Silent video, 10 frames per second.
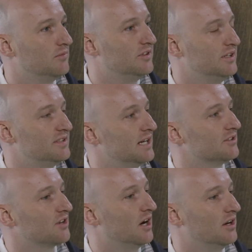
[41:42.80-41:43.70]

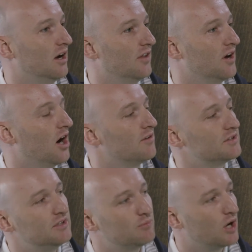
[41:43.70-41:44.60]
details on the
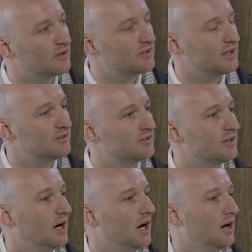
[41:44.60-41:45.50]
harvesting process,
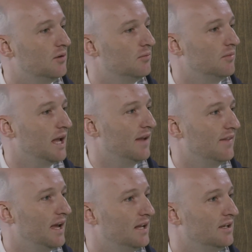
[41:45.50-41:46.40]
and
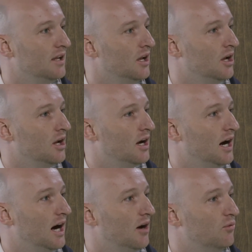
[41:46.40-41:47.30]
then
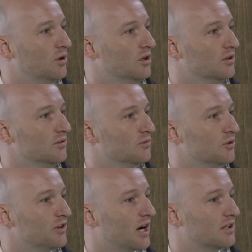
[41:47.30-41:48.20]

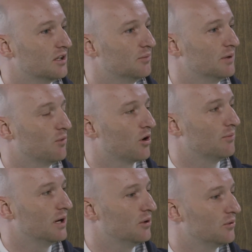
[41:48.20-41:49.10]
we'll talk a little bit more
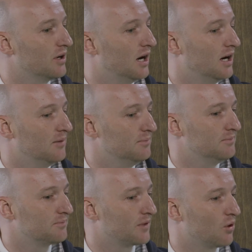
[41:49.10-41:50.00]
about
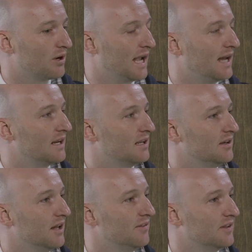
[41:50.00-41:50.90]
organic
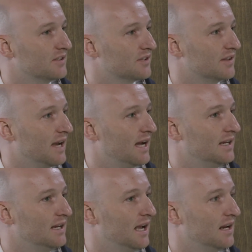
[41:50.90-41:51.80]
and things like that,
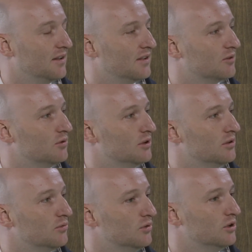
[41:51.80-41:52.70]
and I think
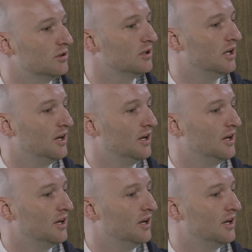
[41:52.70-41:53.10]
we'll